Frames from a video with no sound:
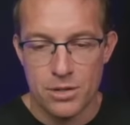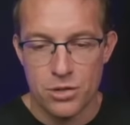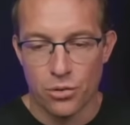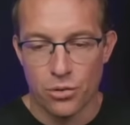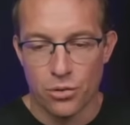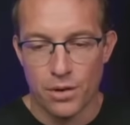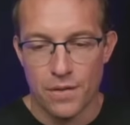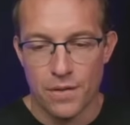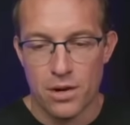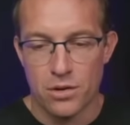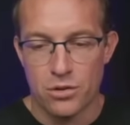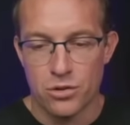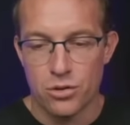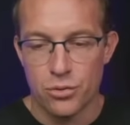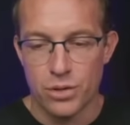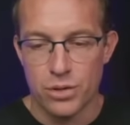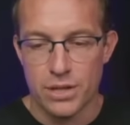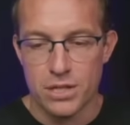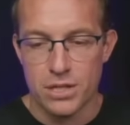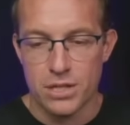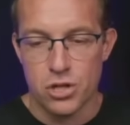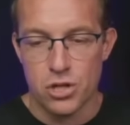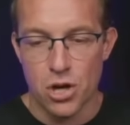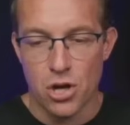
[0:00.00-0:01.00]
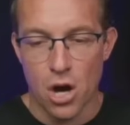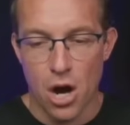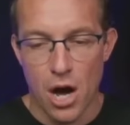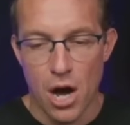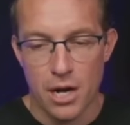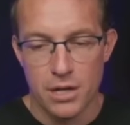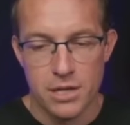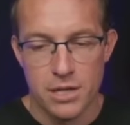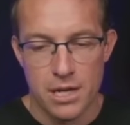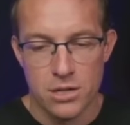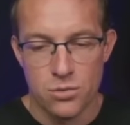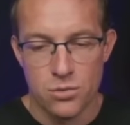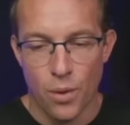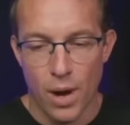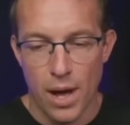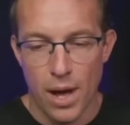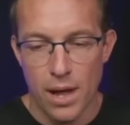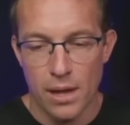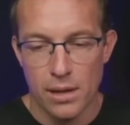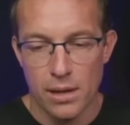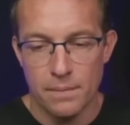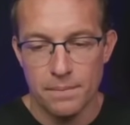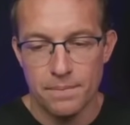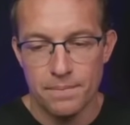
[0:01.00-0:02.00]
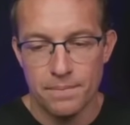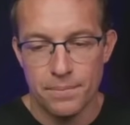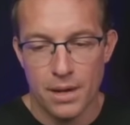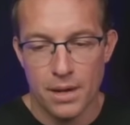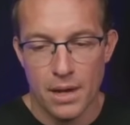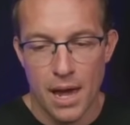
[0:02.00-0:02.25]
been told that they are doing this to dogs as well,